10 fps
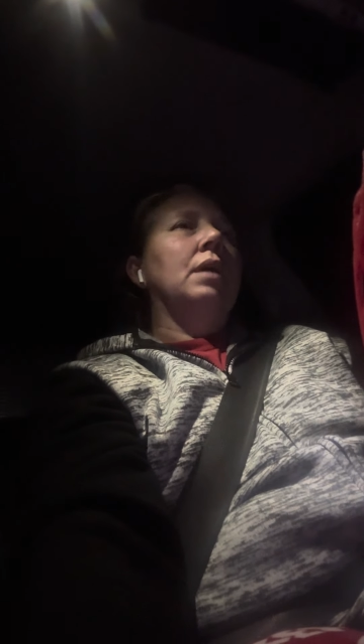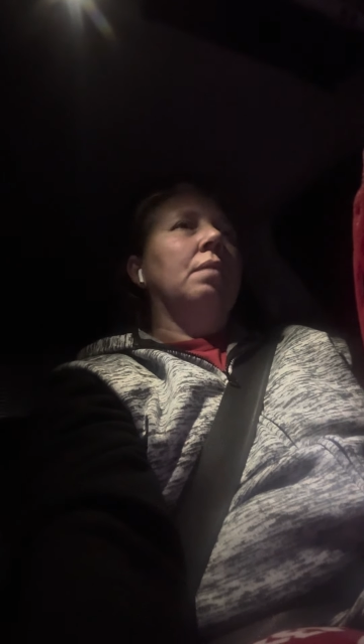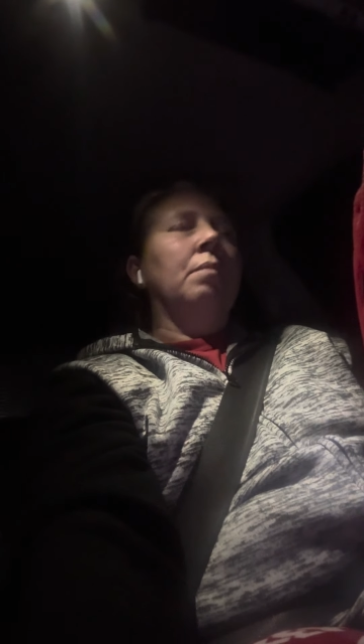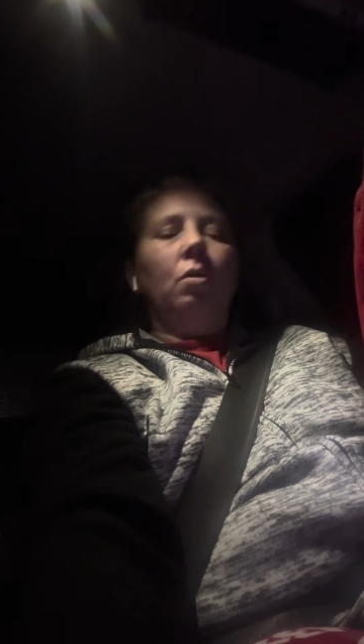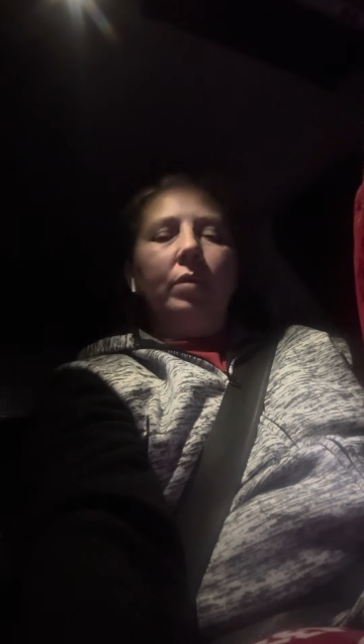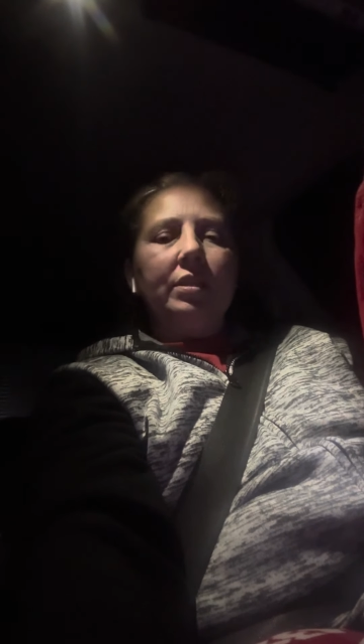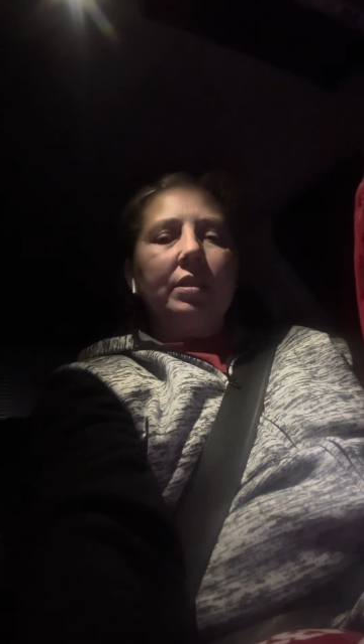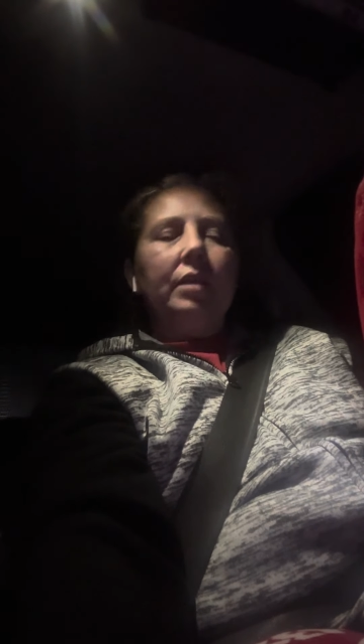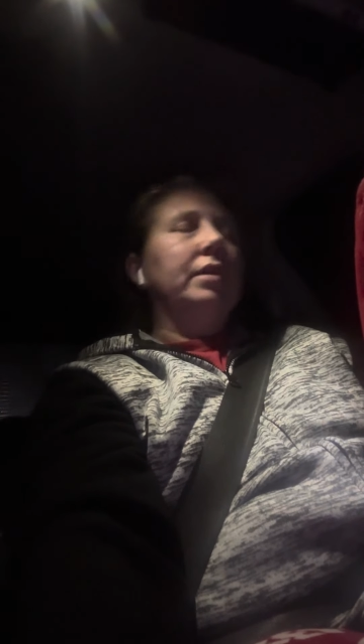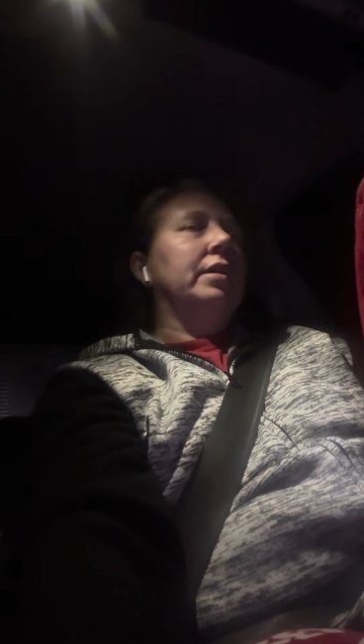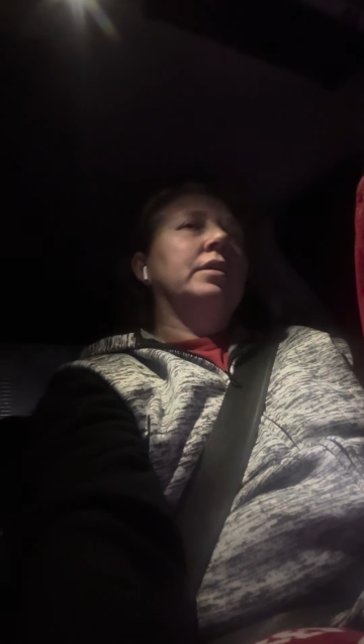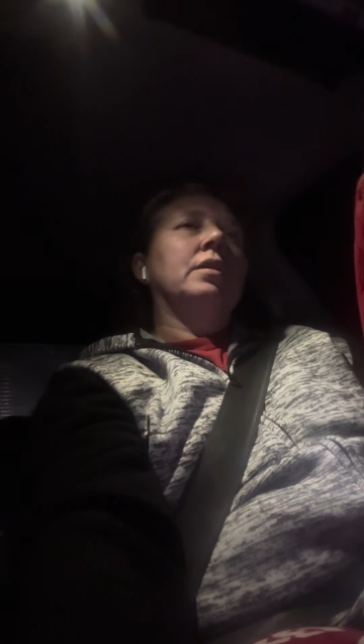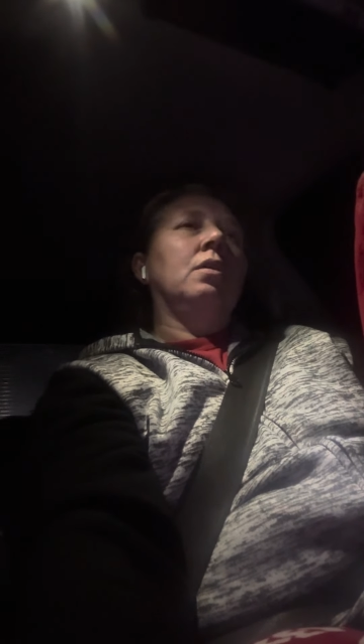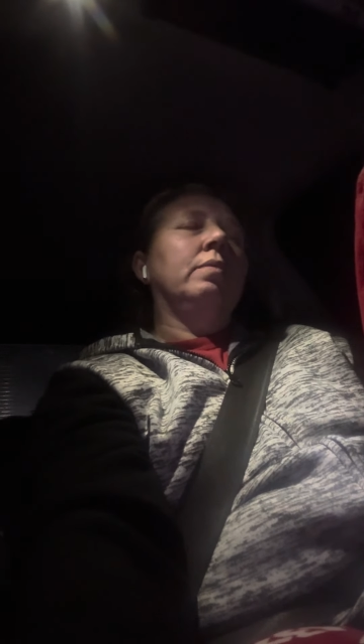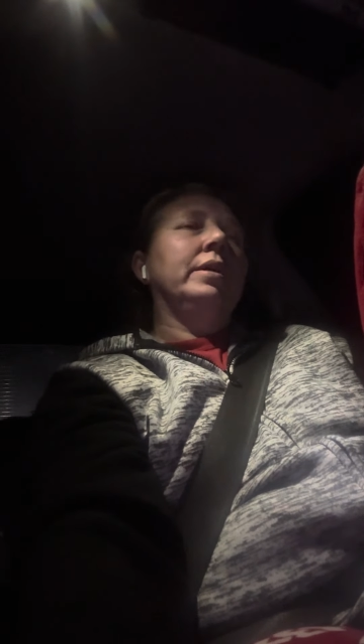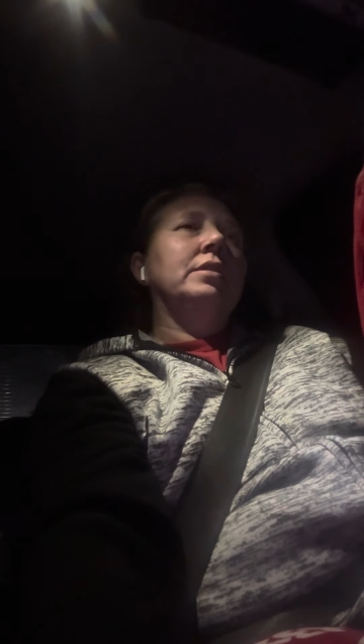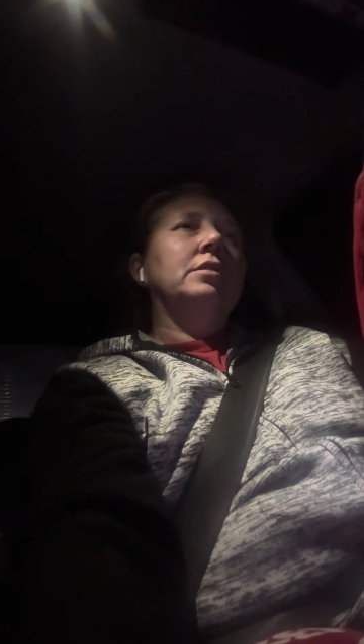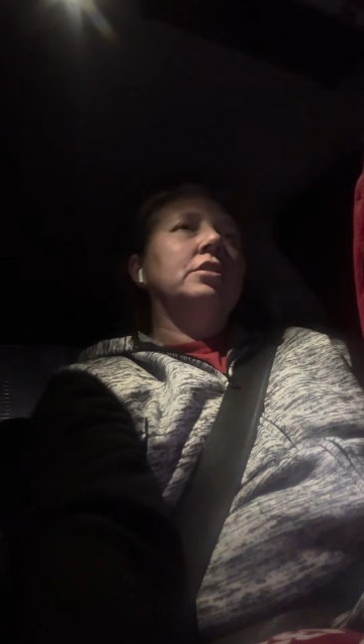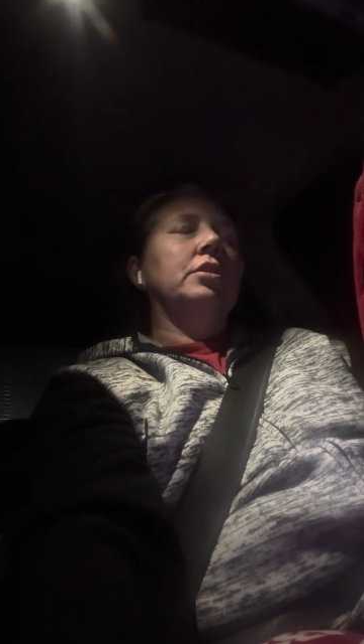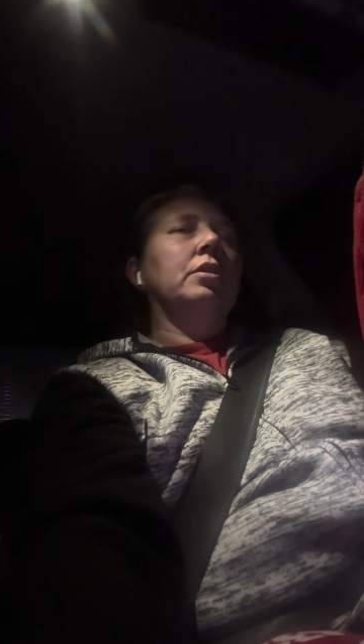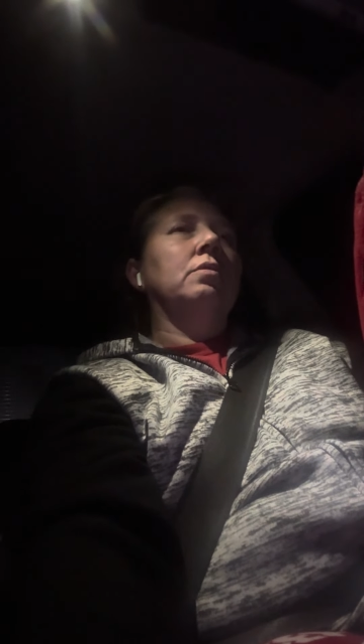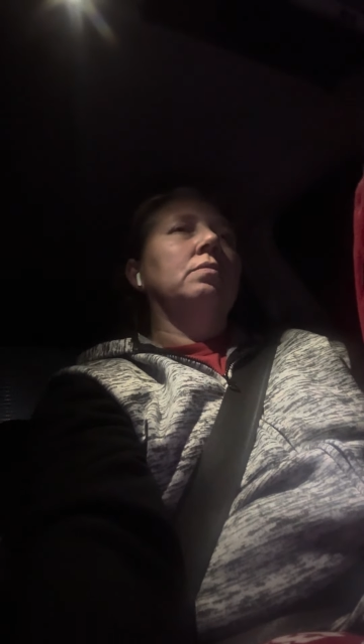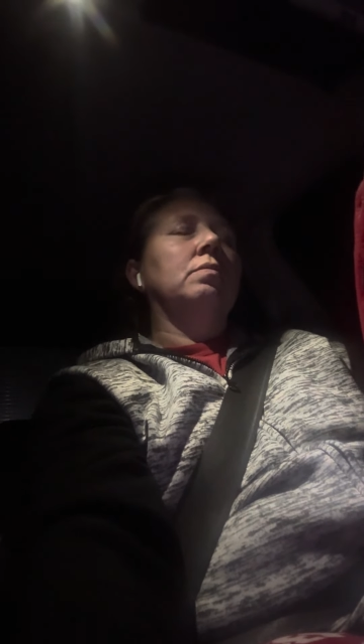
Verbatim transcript: I'm always thinking and always, you know,